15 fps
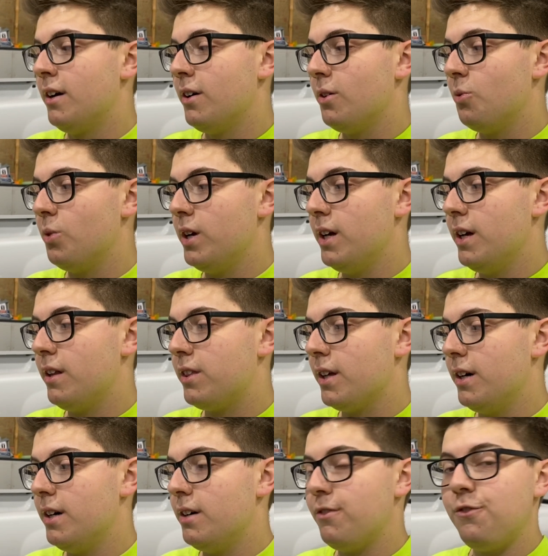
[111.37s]
with
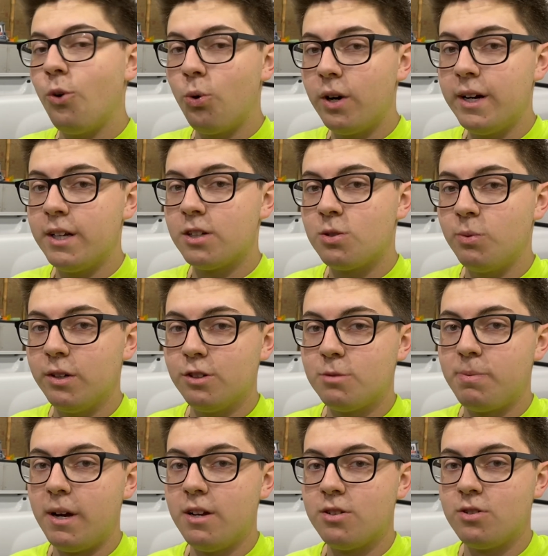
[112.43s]
4-inch wheel
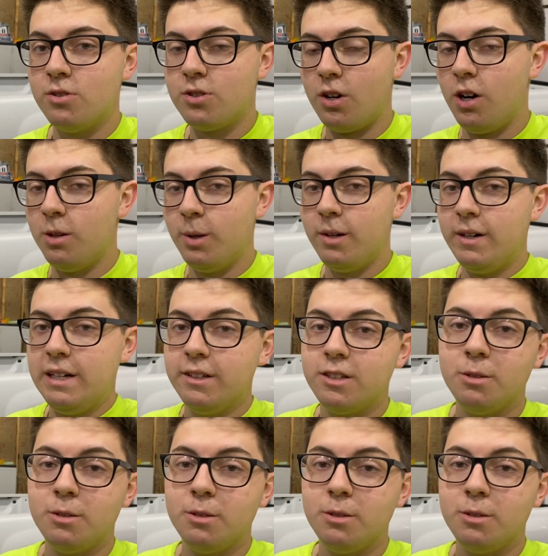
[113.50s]
spacers all the way around.